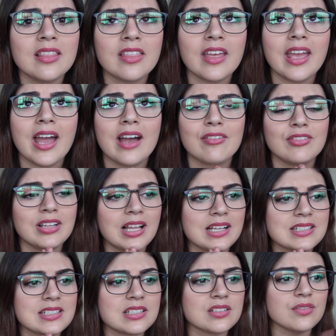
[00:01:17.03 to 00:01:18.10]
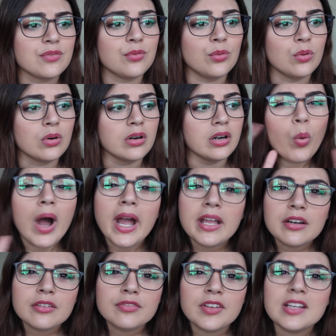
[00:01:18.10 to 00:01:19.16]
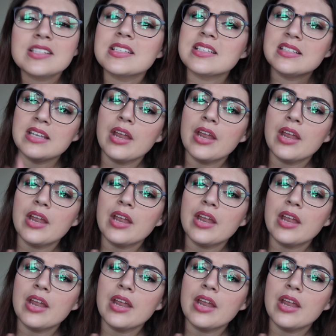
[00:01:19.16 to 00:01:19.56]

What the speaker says: They have glasses for wider faces,